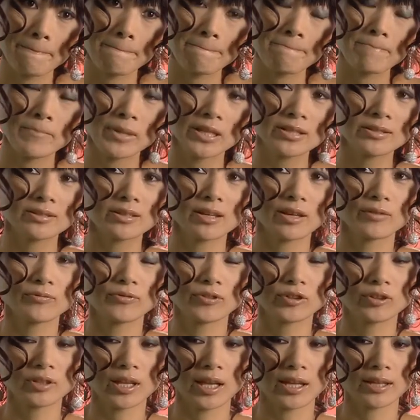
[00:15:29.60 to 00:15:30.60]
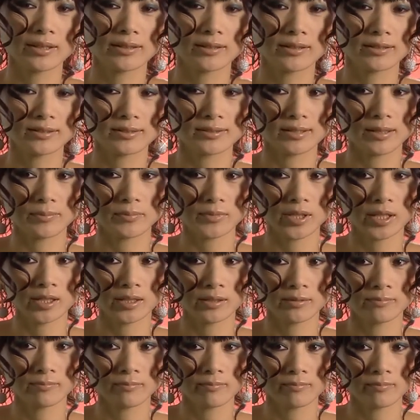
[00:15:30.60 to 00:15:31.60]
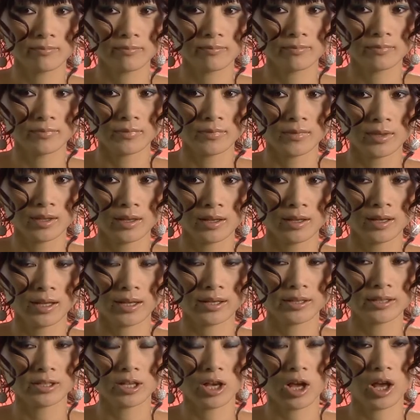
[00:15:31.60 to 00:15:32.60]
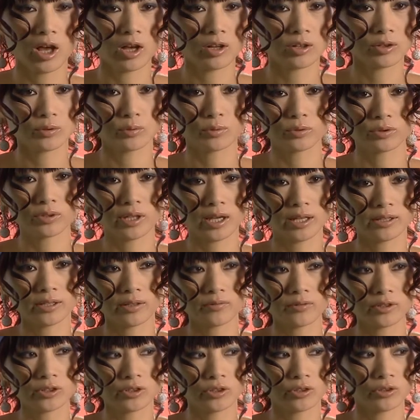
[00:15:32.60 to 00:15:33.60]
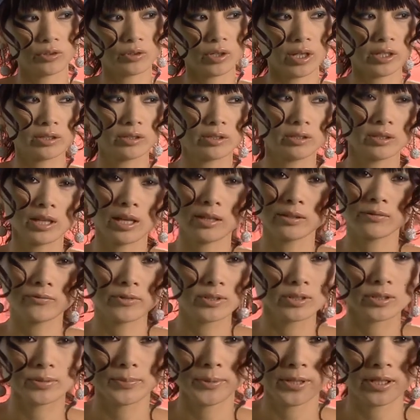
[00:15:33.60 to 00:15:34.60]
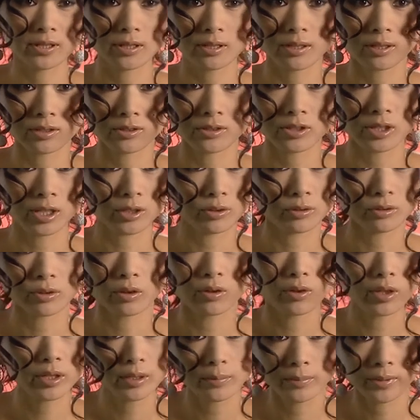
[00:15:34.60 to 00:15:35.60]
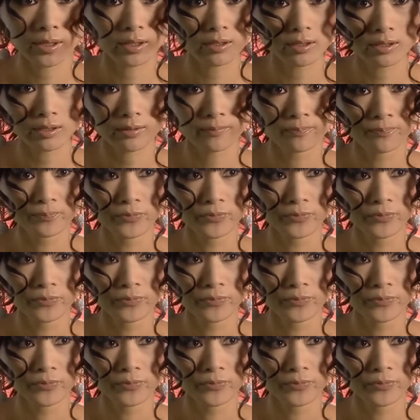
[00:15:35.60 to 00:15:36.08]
Basically, I feel like it's something like in Hollywood, I never knew, I did not even speak English, I don't know anybody.